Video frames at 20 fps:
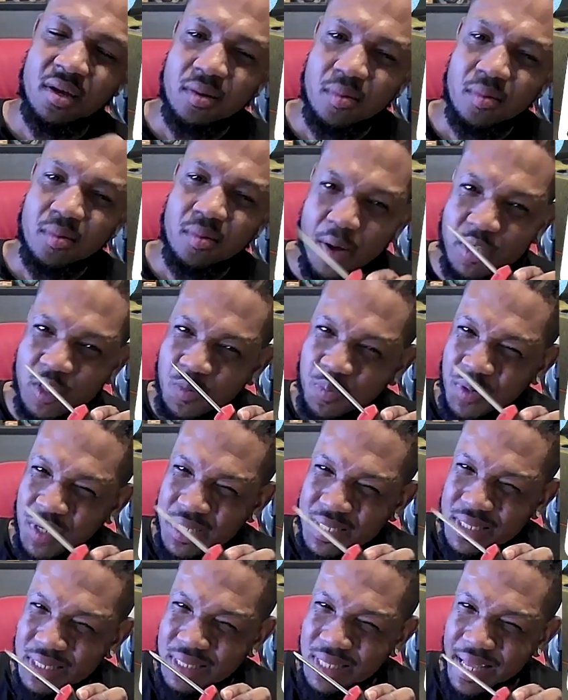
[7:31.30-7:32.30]
I'll just put a
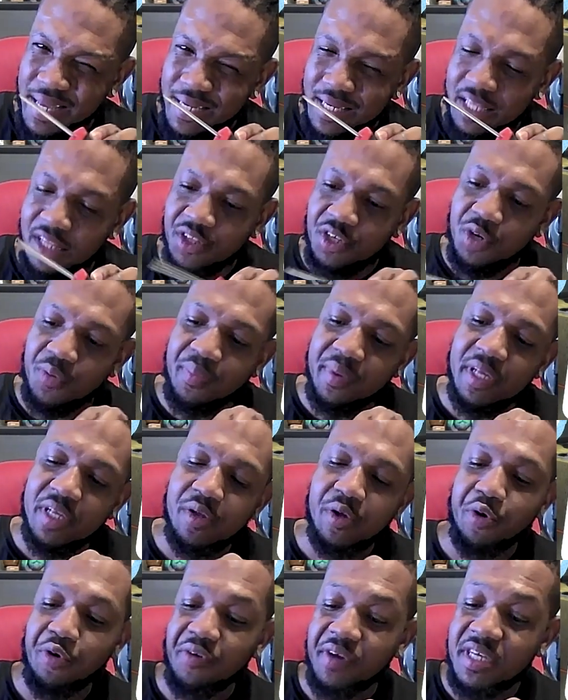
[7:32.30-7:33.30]
little bit of
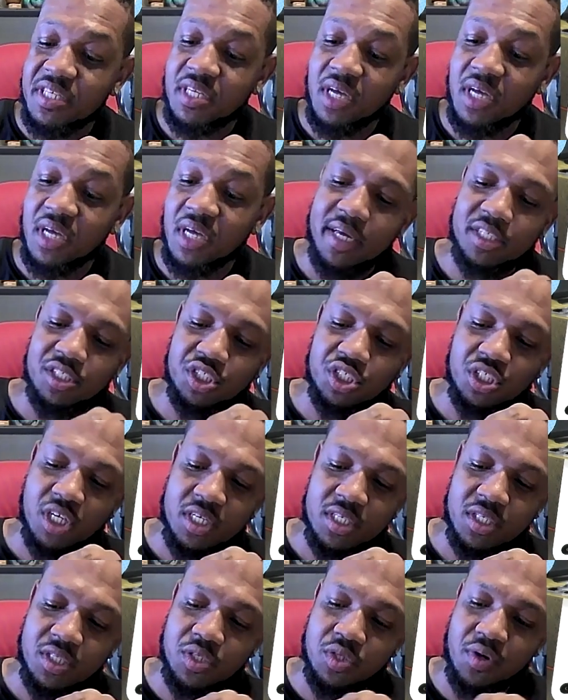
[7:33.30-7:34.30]
grease on it
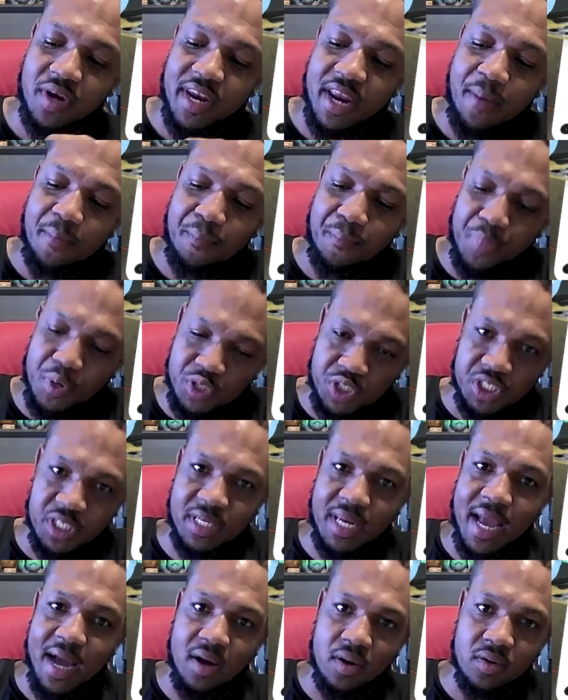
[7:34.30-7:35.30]
and then push it
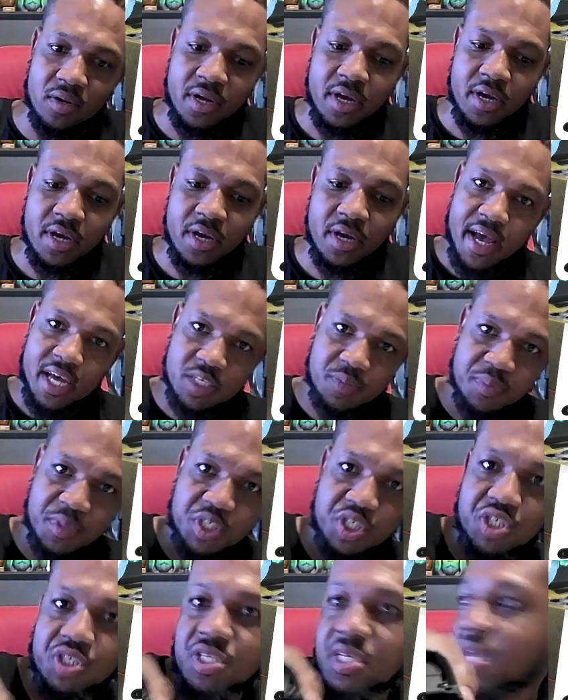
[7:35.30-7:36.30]
down as much
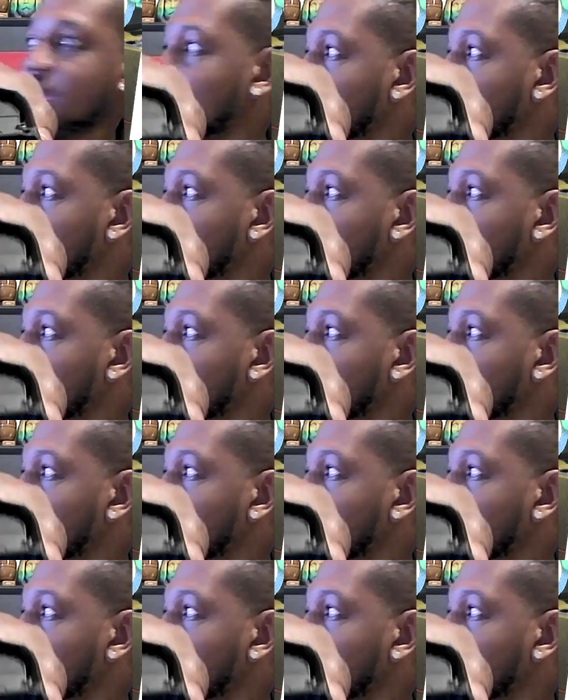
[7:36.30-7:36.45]
as you can.